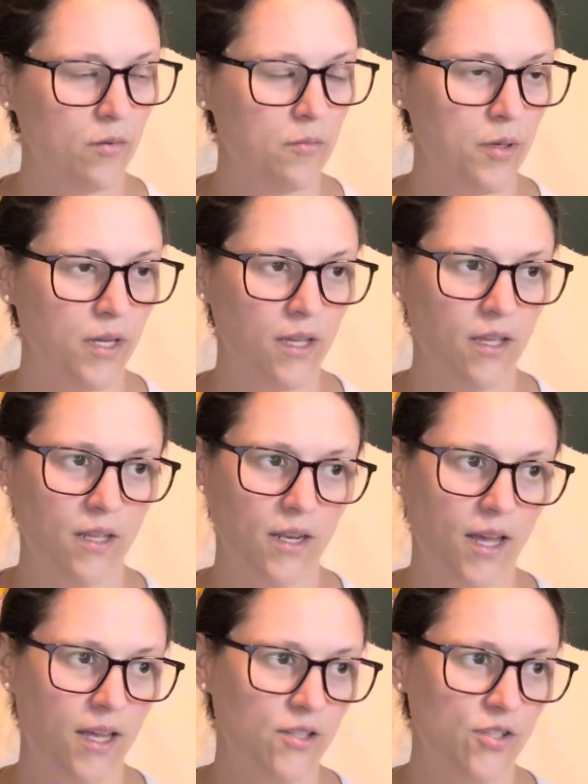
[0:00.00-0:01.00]
but
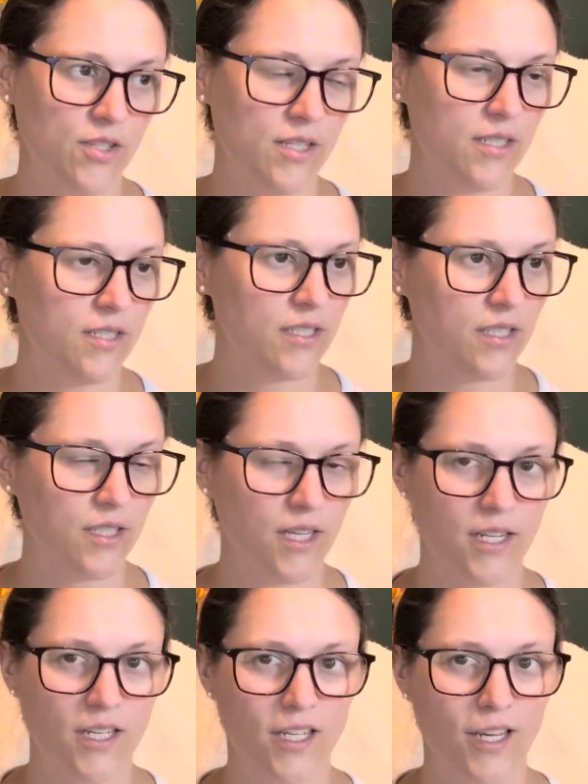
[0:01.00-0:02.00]
I just needed to
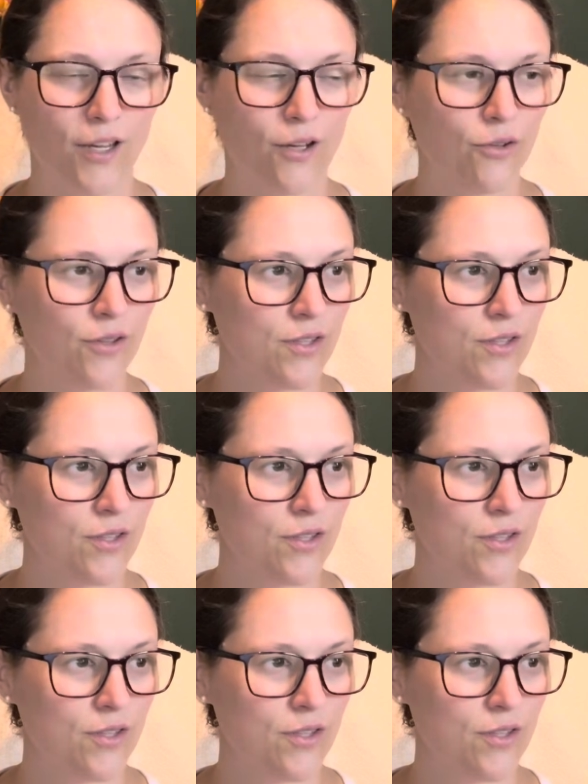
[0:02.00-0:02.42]
let it go.